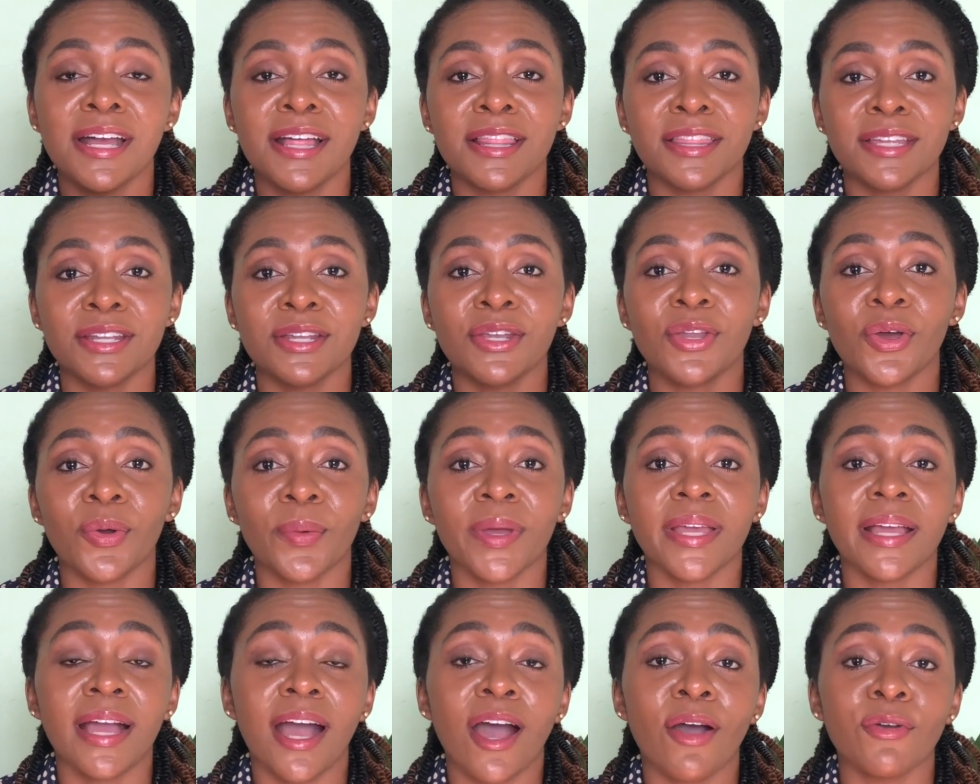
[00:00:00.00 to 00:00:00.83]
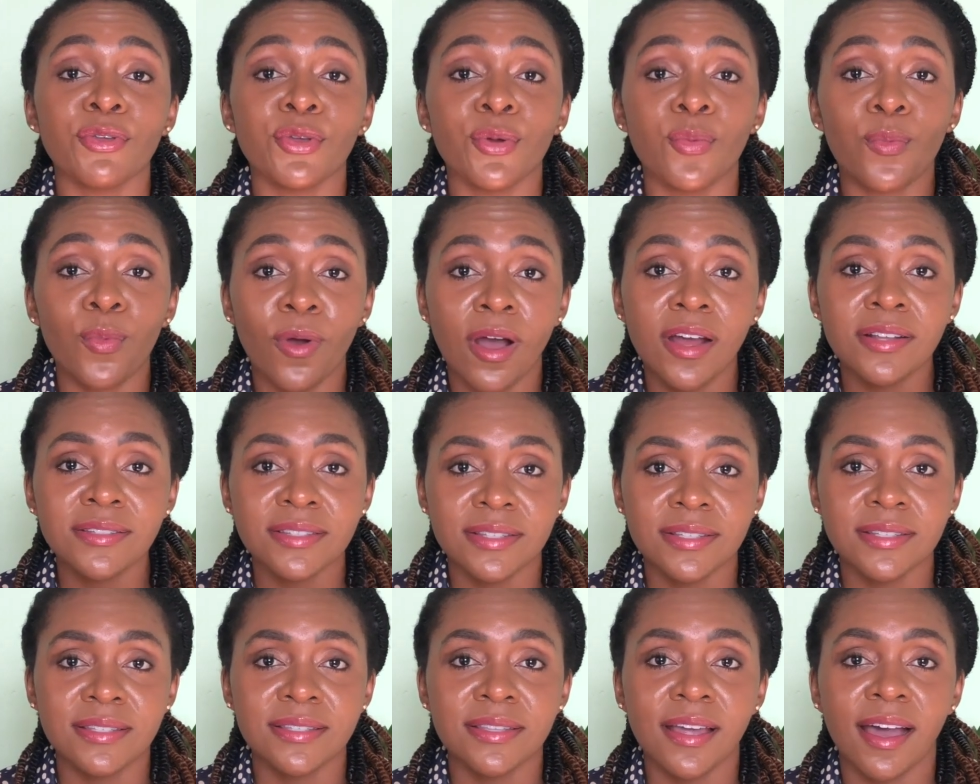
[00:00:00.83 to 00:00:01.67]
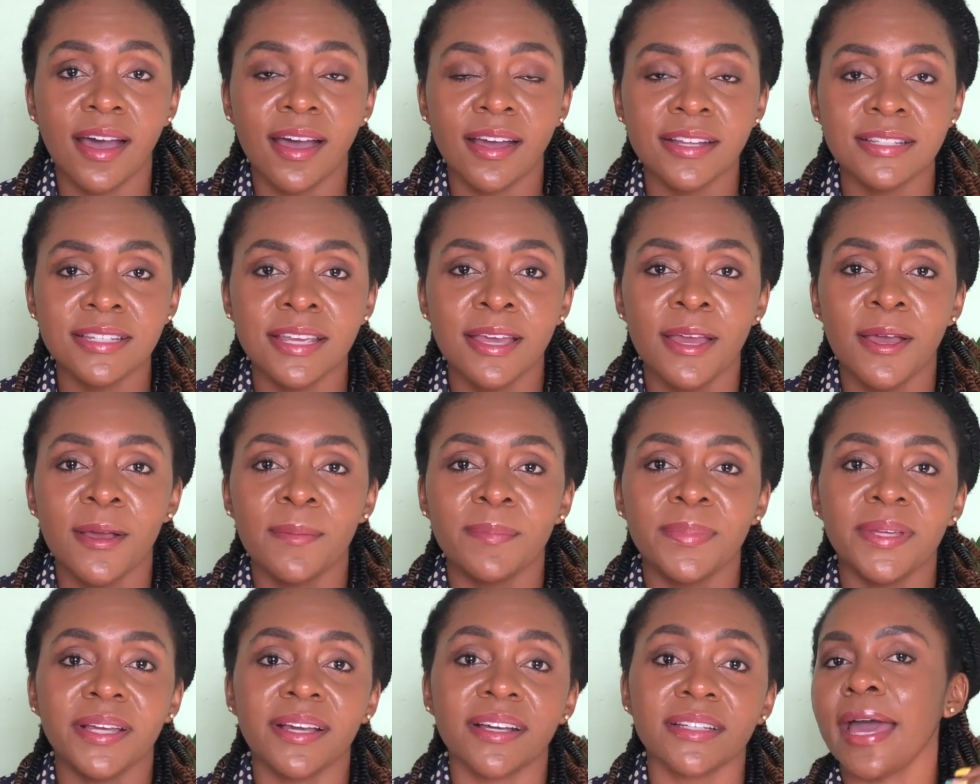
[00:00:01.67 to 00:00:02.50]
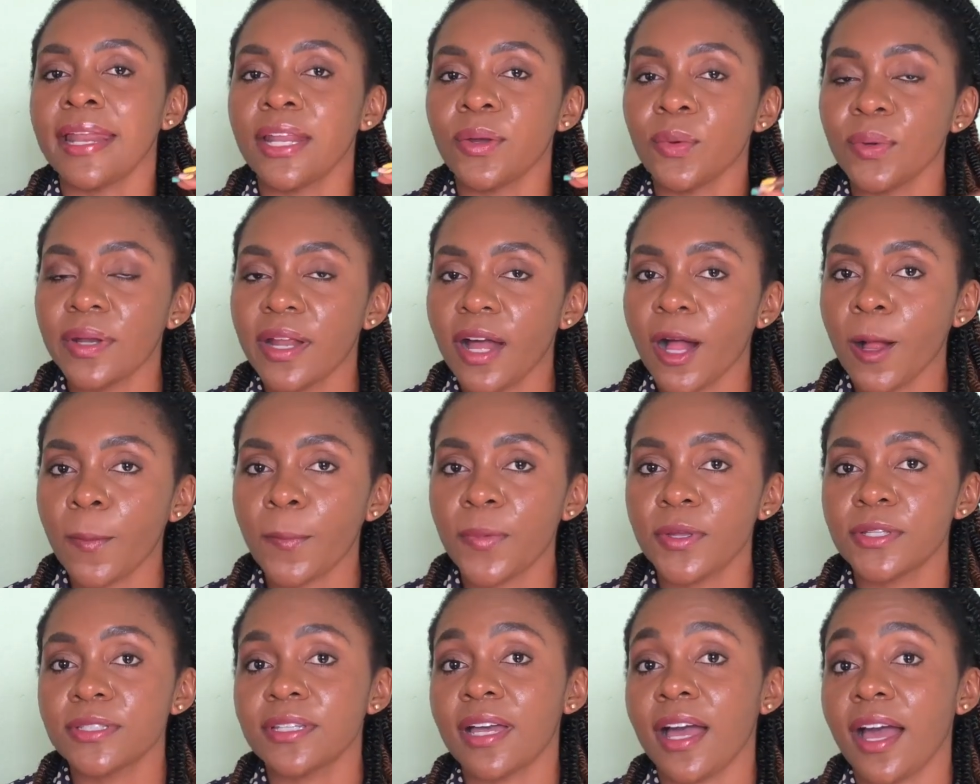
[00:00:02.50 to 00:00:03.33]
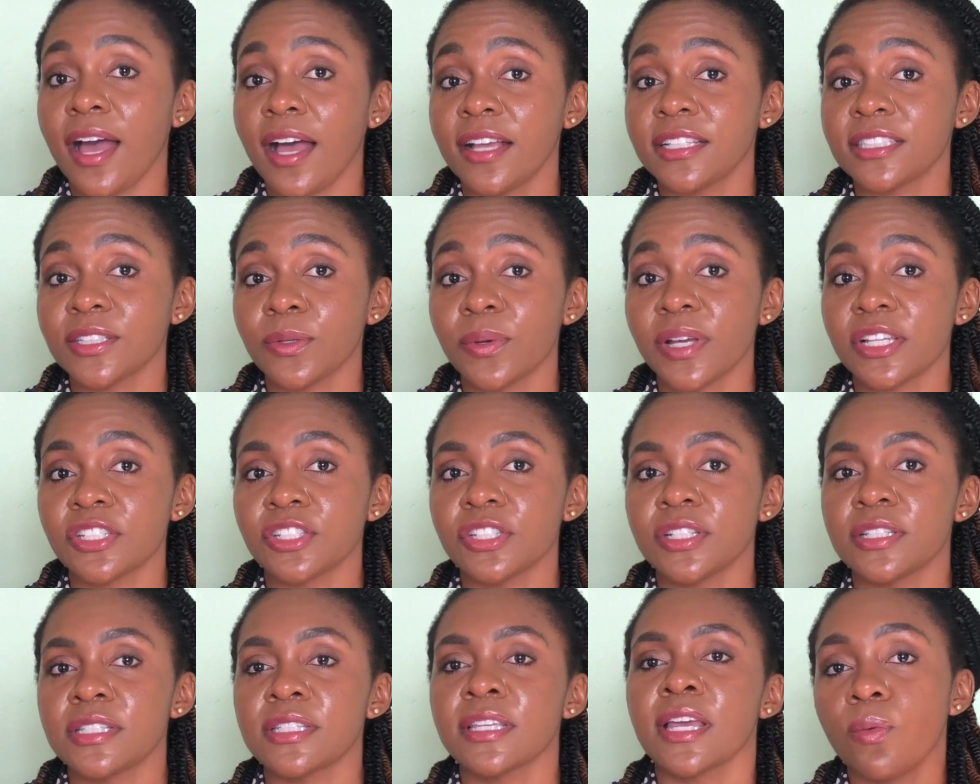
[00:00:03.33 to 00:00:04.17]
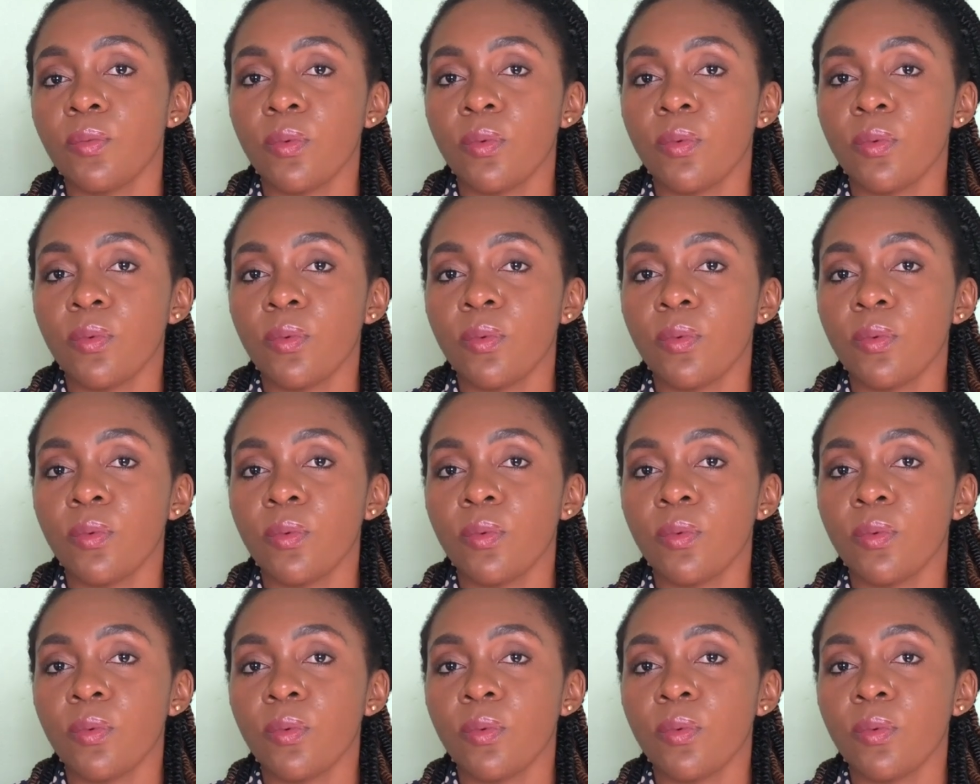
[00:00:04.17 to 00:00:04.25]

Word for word: than knowing how you want to start because it would help you to ask questions.